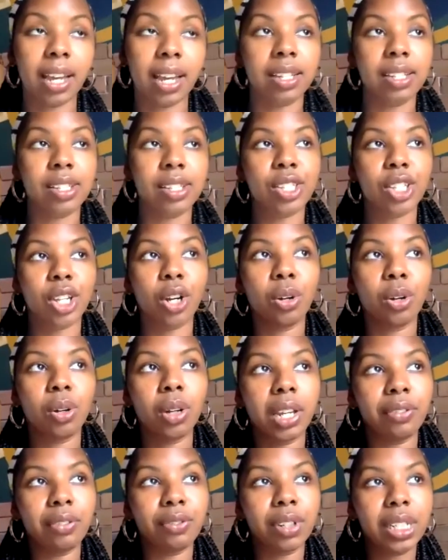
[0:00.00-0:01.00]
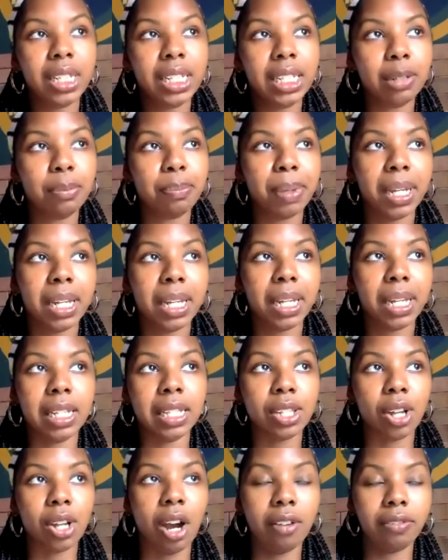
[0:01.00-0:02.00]
Yeah, so it really
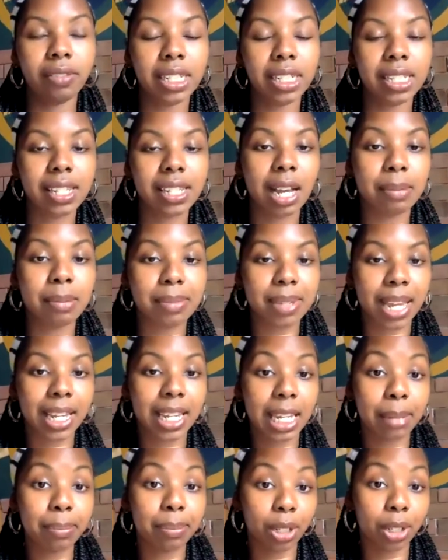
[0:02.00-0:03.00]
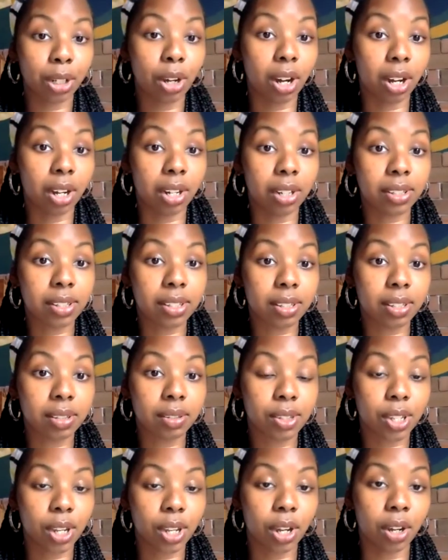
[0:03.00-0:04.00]
depends. Oftentimes I keep the
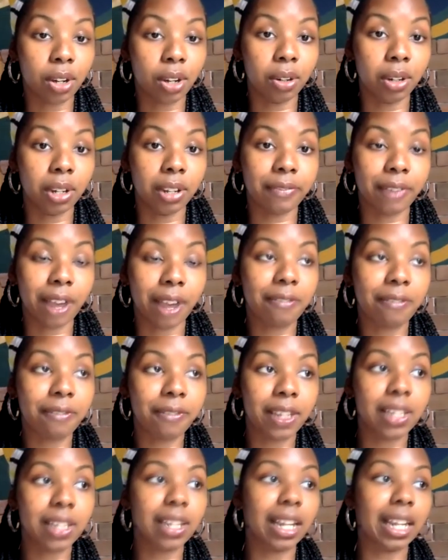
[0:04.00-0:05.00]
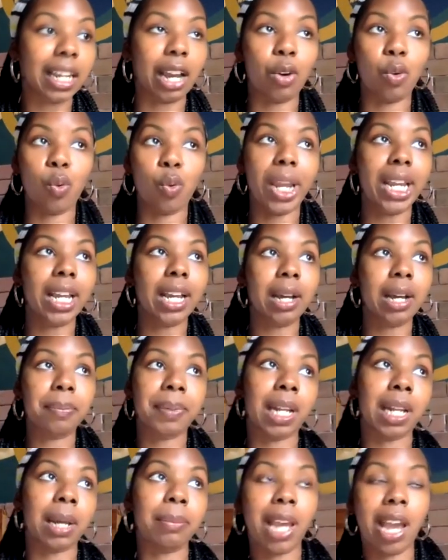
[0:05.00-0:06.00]
calls. So if I feel like I wake
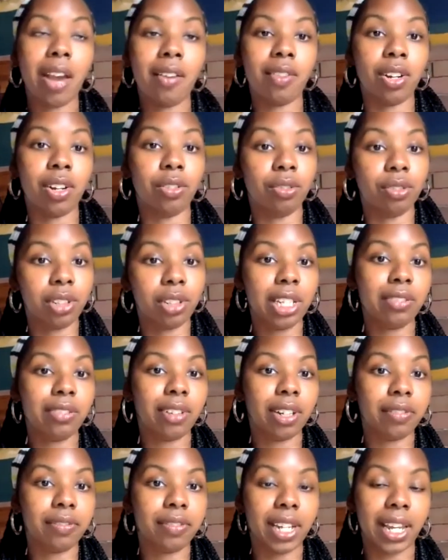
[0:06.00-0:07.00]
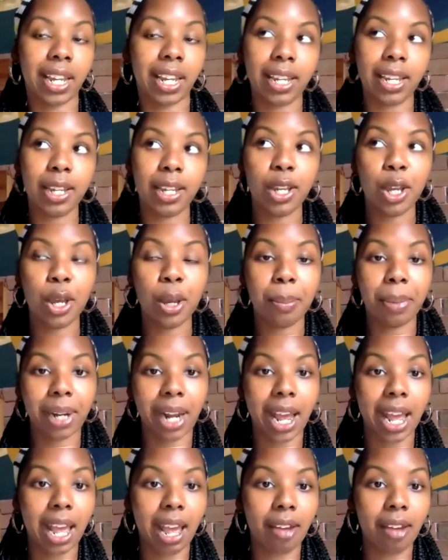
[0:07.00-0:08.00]
up and I'm having a really rough day,
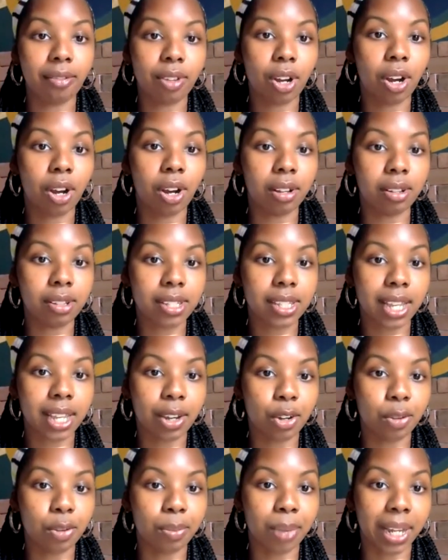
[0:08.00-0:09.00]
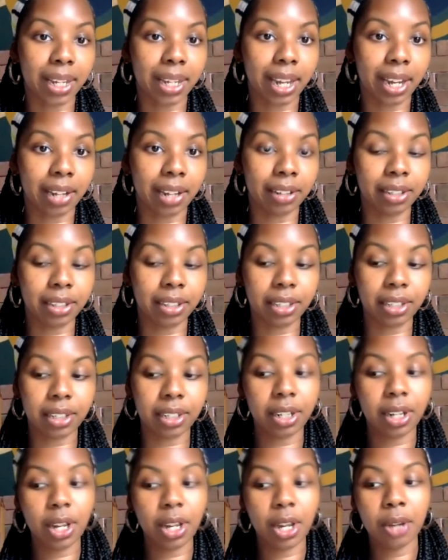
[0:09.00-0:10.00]
but I have calls set on my
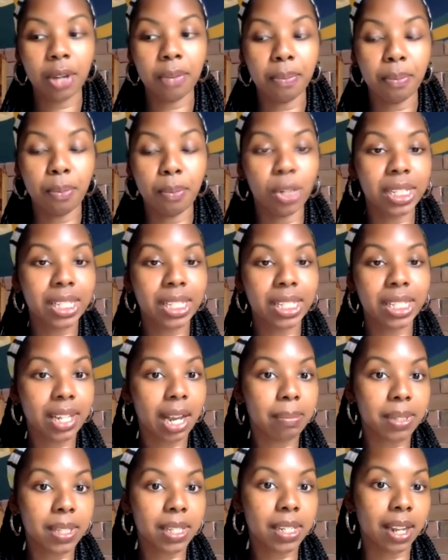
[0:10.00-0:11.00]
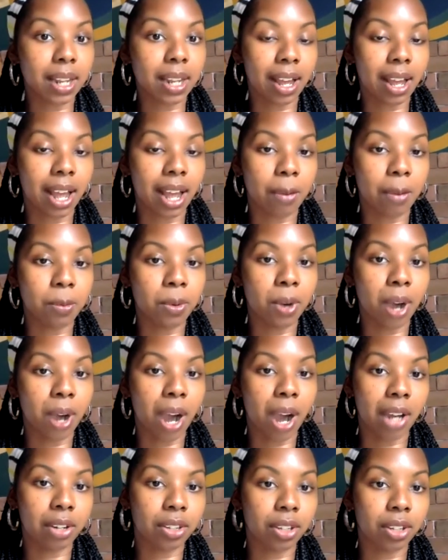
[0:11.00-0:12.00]
calendar, more times than not, I will
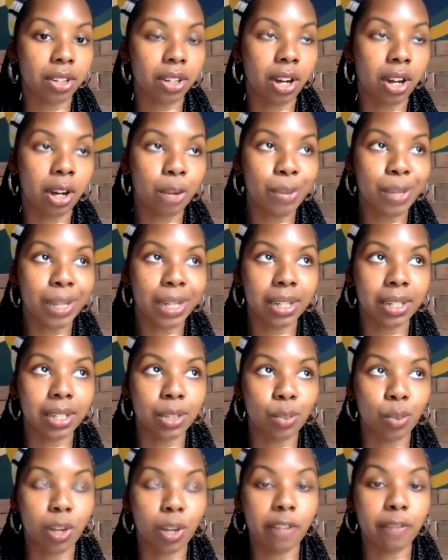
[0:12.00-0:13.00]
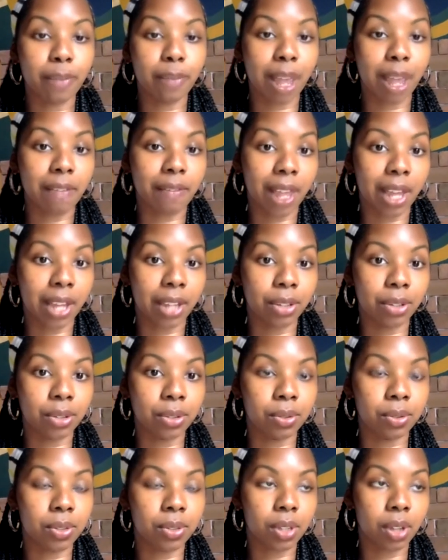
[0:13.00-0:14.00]
honor the call because one of my
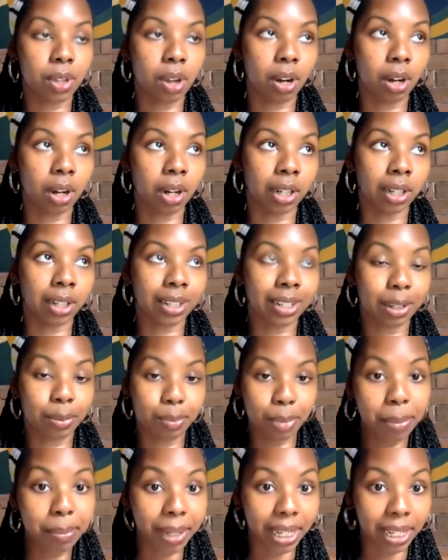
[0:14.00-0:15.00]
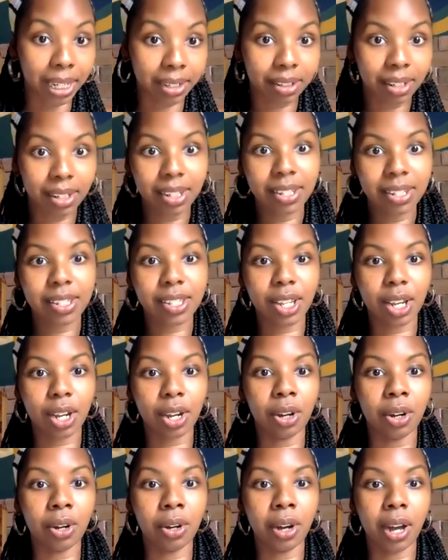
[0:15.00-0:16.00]
values are commitment.
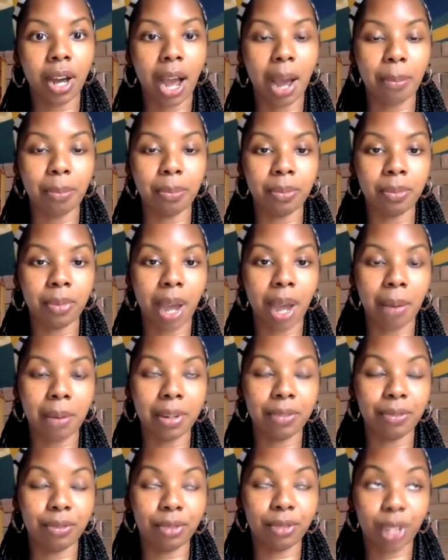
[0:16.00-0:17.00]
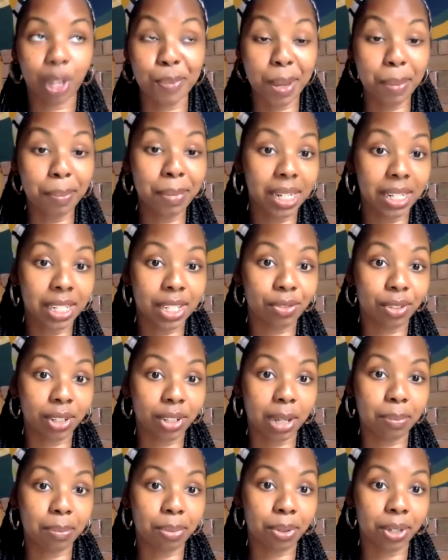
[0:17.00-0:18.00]
So commitment is
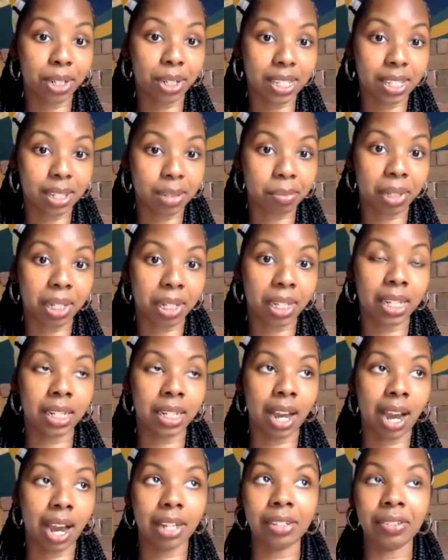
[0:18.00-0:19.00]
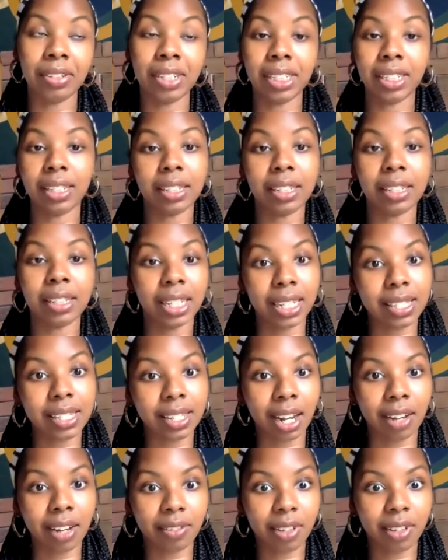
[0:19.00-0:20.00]
really important to me, and honoring the things
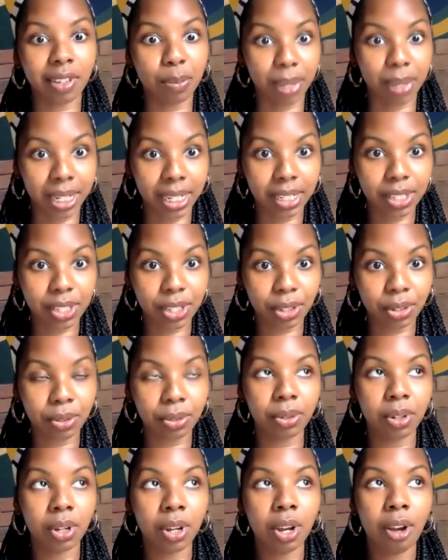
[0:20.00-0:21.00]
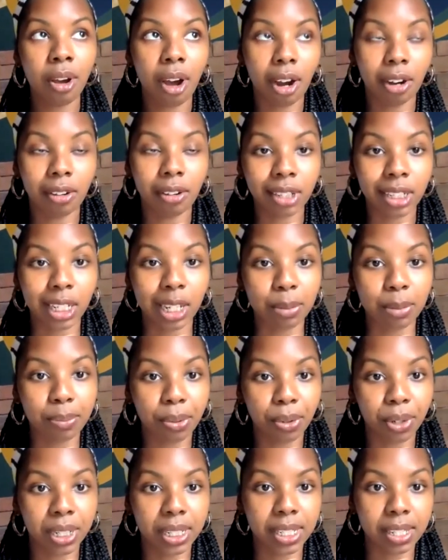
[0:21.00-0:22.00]
that I've committed to are really
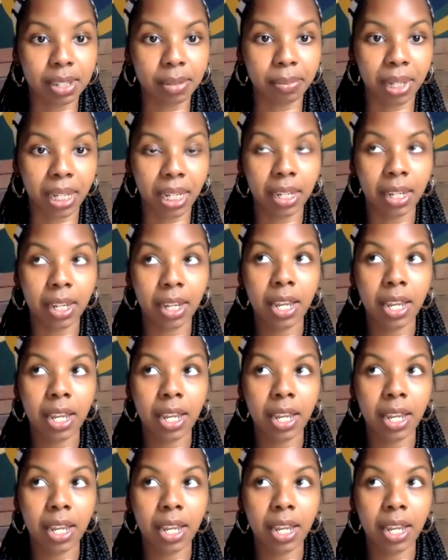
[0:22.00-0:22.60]
important to me.